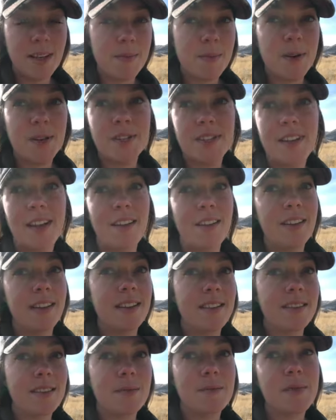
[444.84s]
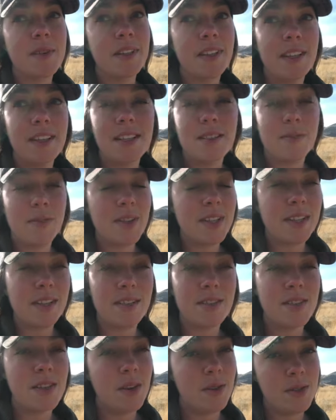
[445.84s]
their personality is completely different.
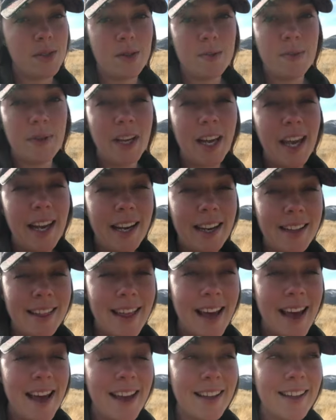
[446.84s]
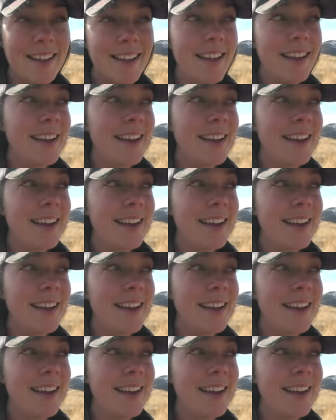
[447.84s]
There's no duplicating that.